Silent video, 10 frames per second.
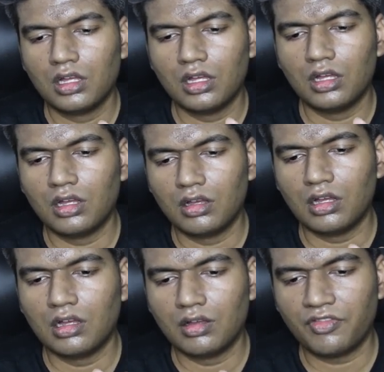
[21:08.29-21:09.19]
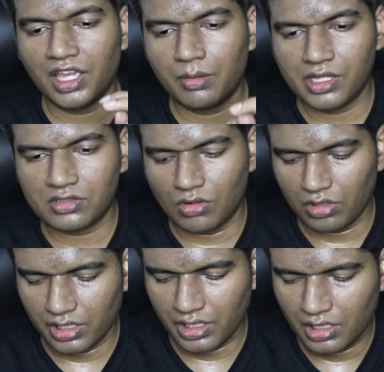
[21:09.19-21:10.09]
Firebase
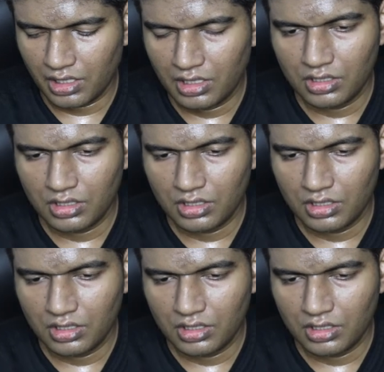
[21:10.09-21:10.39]
logging in.